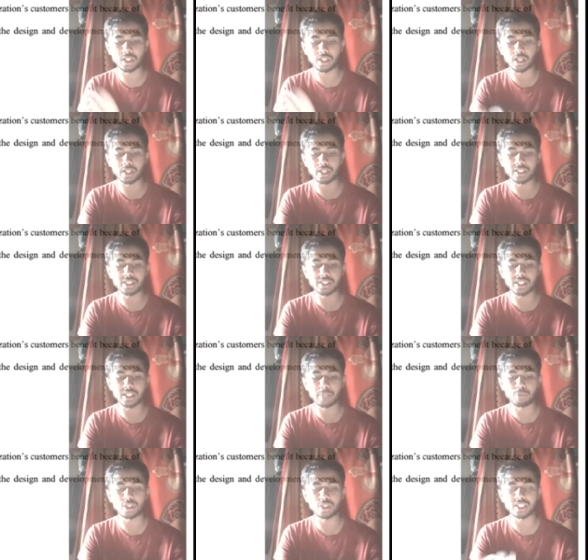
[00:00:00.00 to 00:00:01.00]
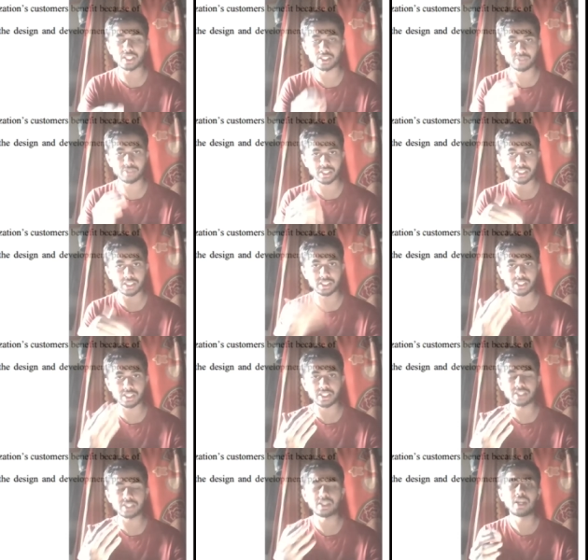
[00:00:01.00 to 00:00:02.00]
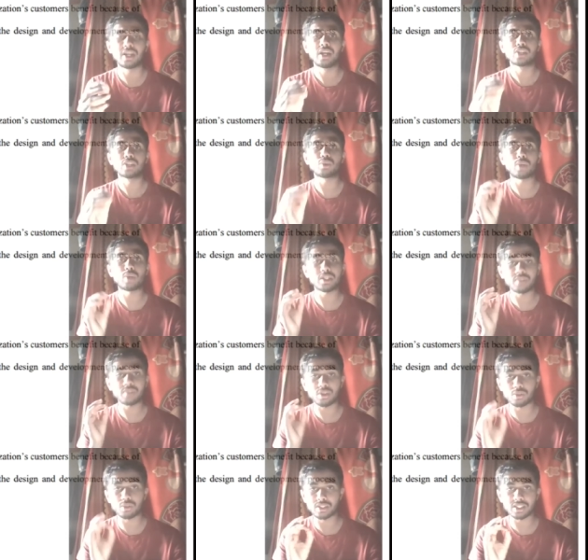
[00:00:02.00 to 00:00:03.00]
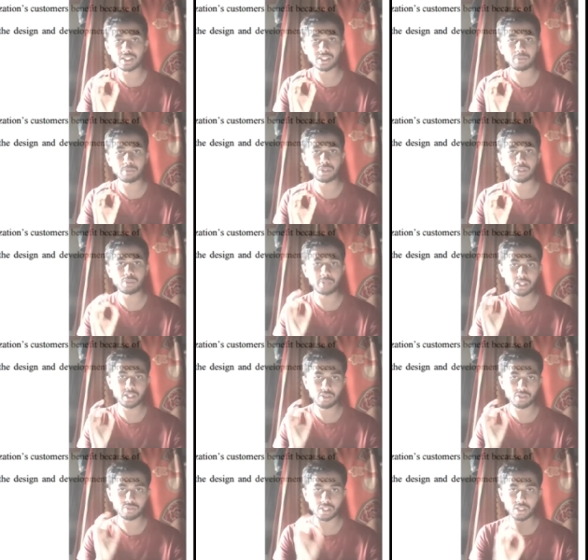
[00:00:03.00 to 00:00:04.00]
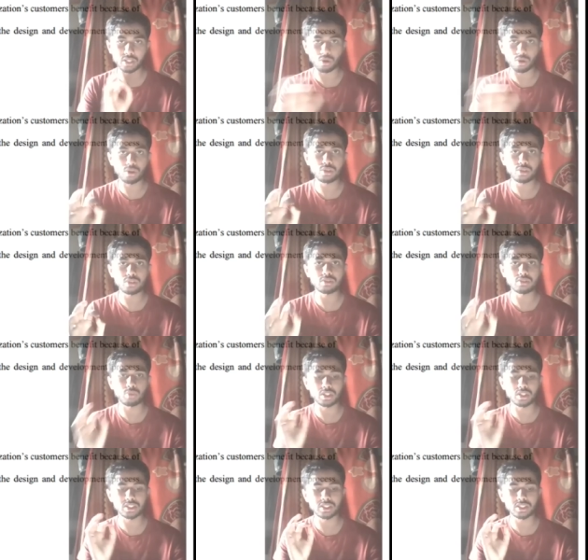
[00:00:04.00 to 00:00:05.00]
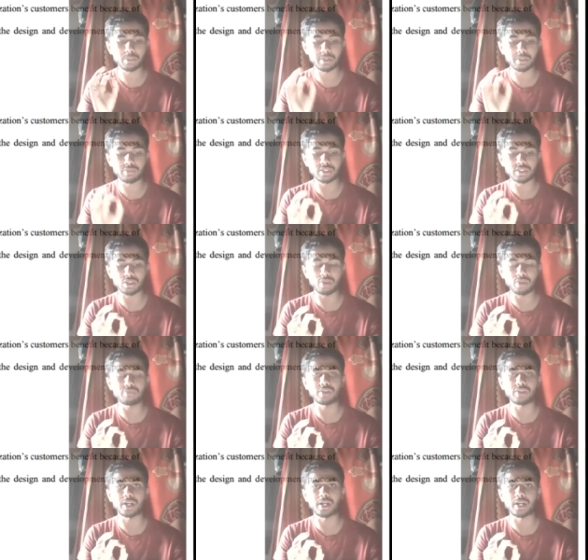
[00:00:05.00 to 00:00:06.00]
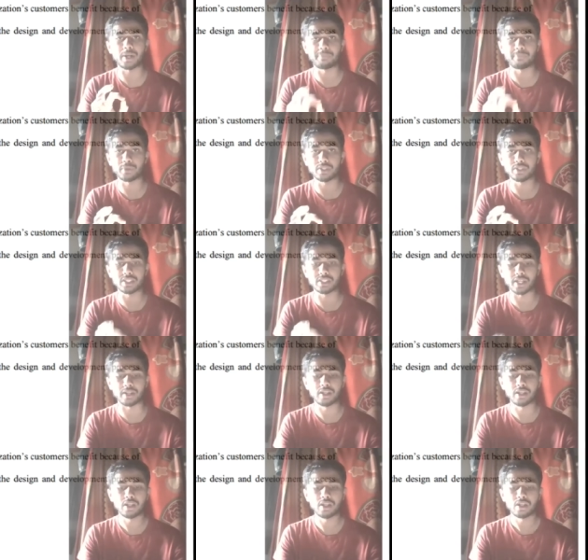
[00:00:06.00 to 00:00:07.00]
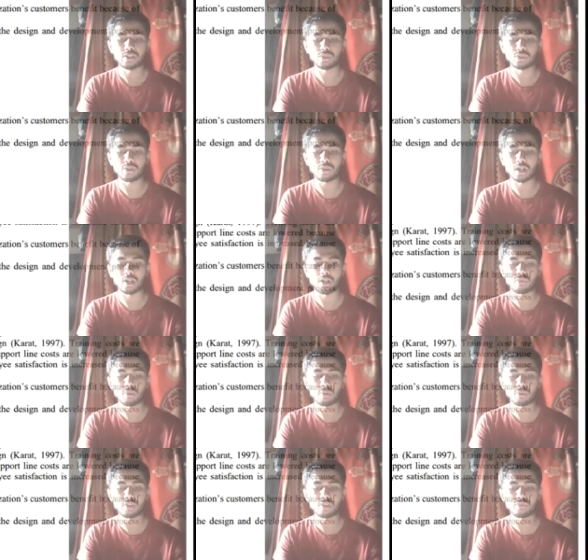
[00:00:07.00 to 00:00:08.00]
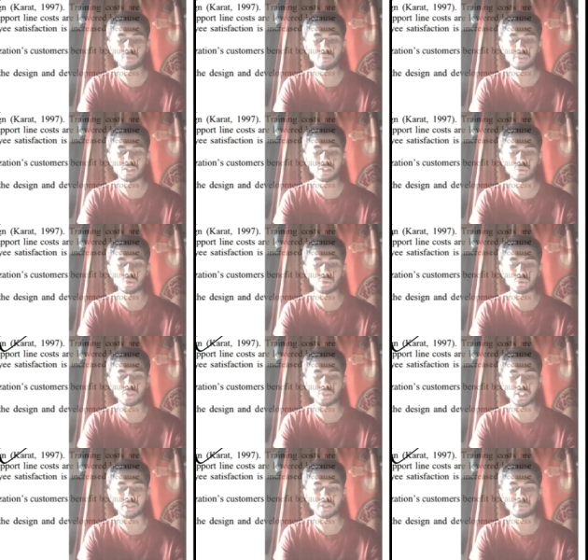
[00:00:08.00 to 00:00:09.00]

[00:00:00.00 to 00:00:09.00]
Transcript: uh, things and employee satisfaction is increased so whatever good things come in your mind you have to write all those what is in the benefits of um, good design so uh, for more information go through it